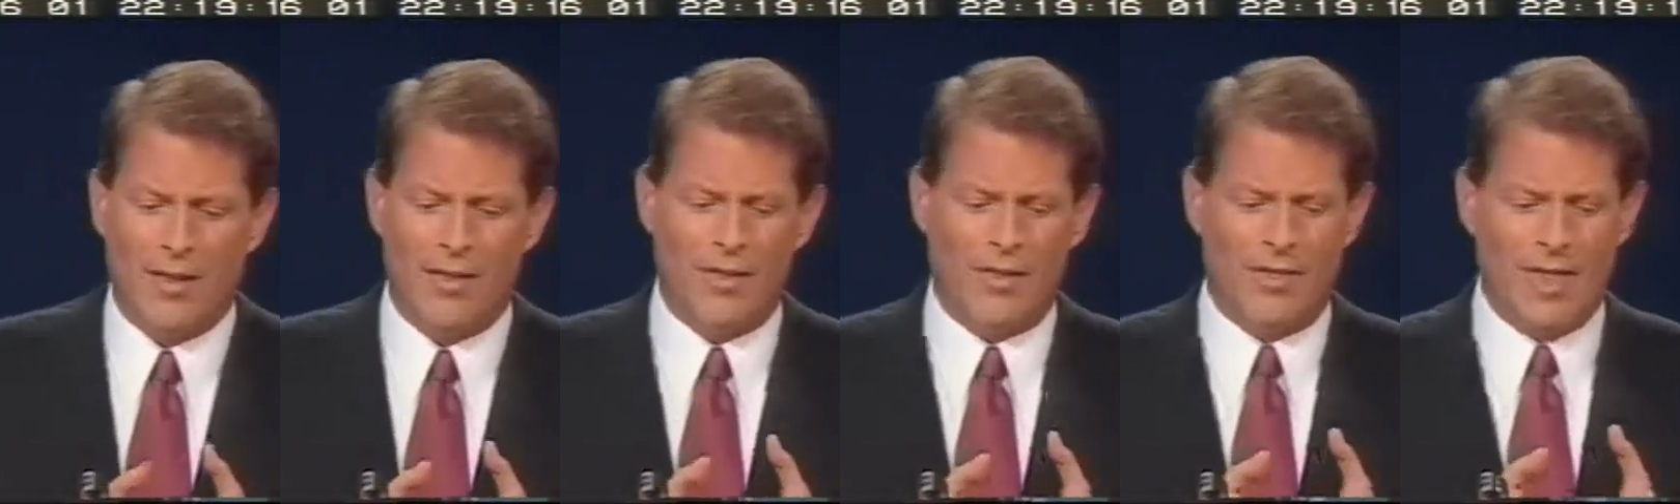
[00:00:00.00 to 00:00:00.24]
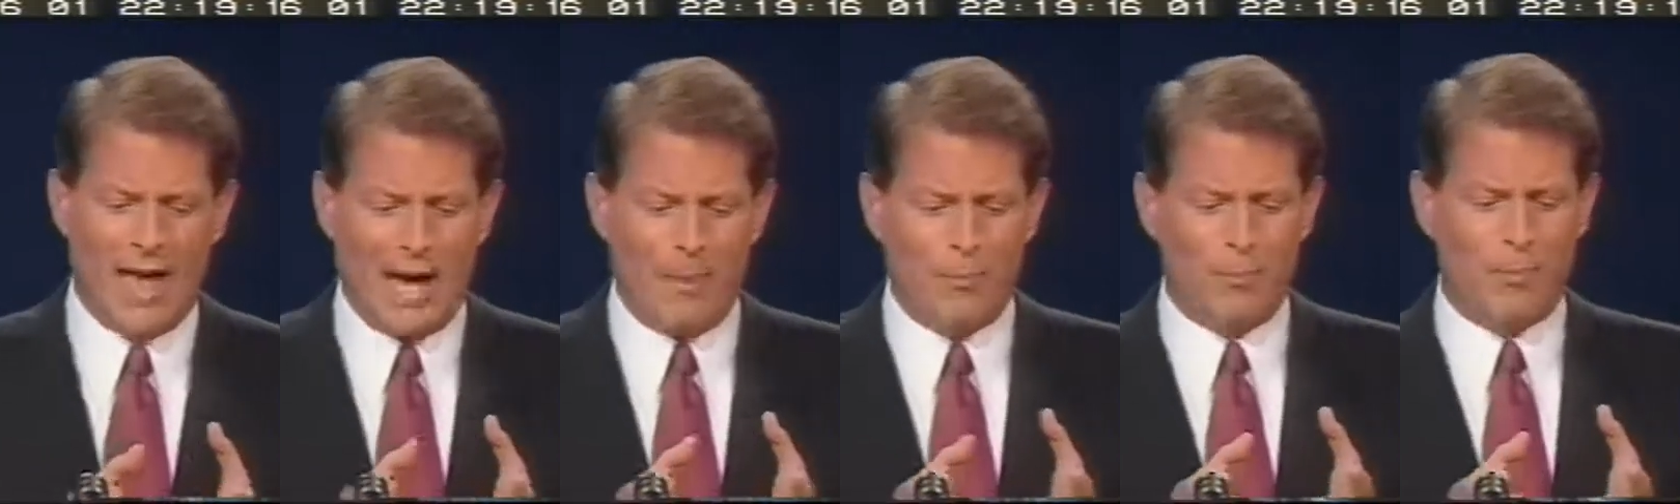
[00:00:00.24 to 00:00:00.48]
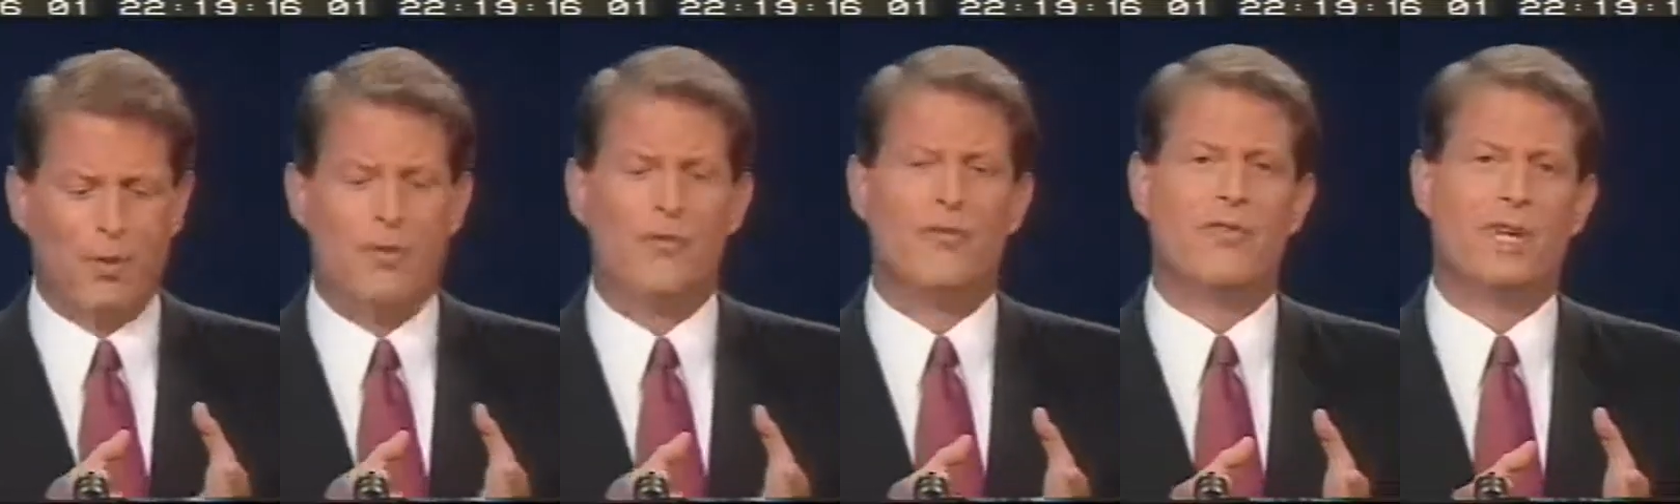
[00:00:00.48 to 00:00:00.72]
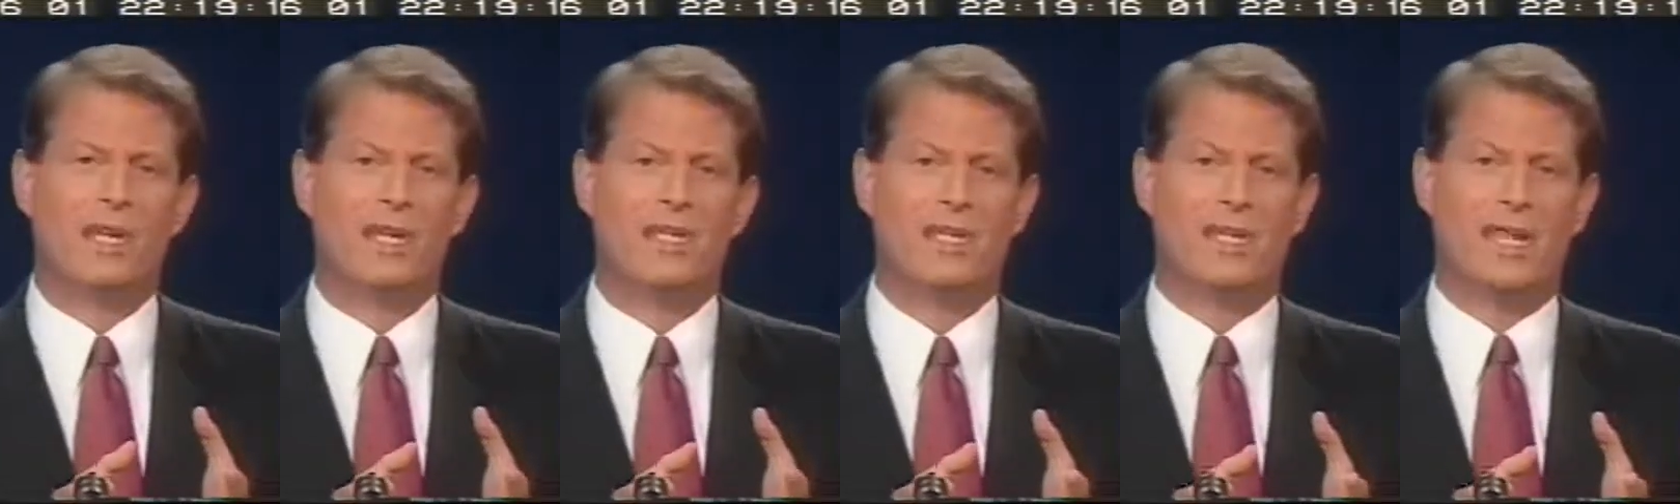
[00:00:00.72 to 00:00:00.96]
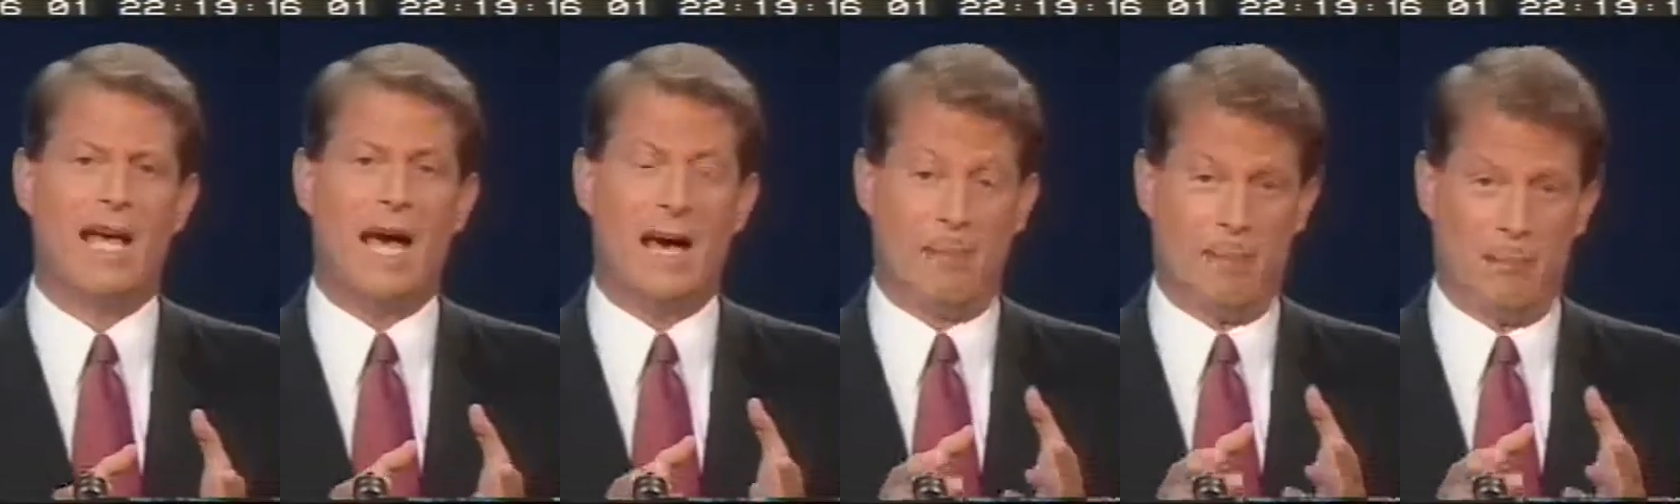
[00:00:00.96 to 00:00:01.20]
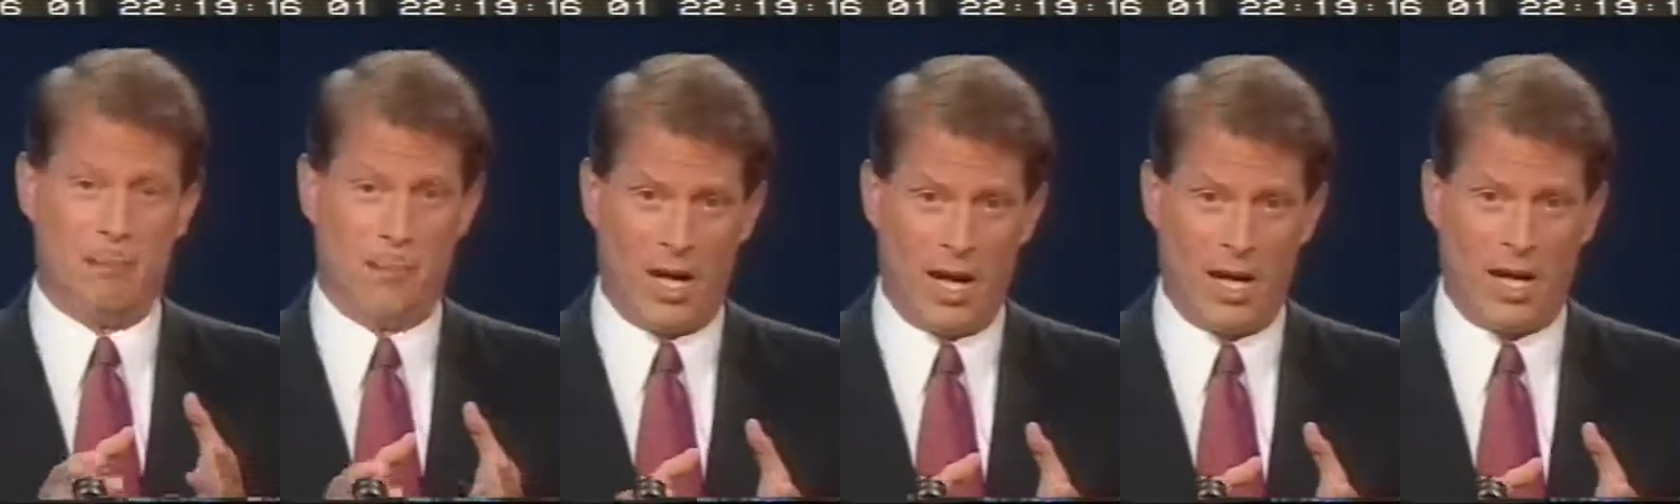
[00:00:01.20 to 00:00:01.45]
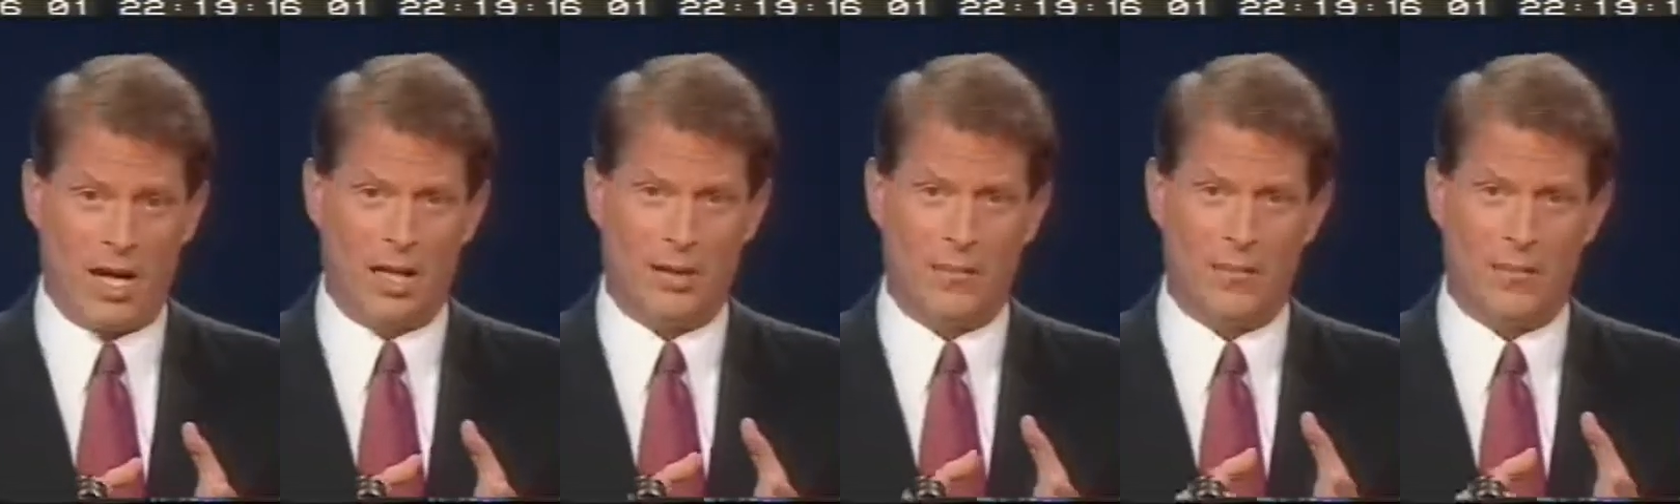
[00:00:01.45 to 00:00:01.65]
That prevents that money